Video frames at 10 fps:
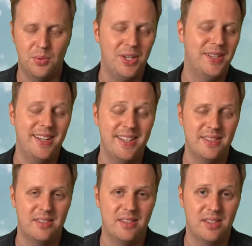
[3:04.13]

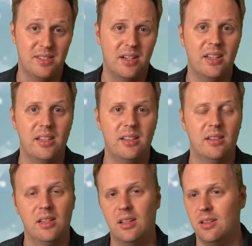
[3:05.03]
realize the
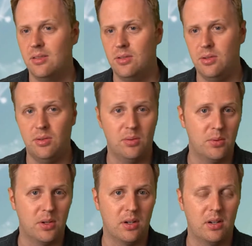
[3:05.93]
study, do the
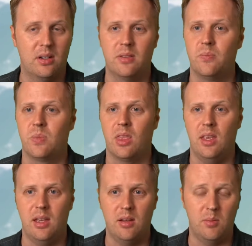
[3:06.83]
work,
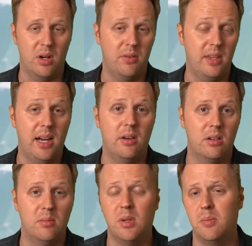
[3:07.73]
and whatever the
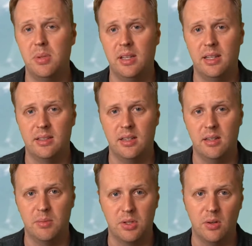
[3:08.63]
outcome might be at that
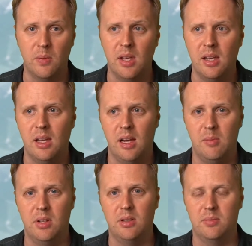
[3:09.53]
time. So
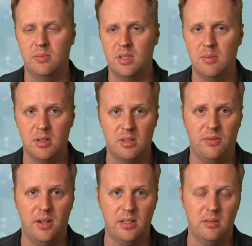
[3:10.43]
I'm going to
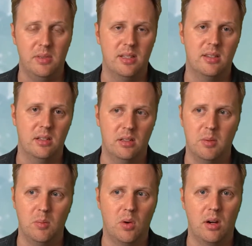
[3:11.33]
demystify some of this in a little
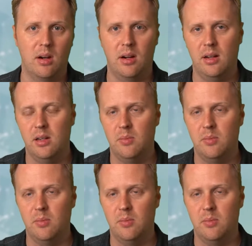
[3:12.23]
bit more.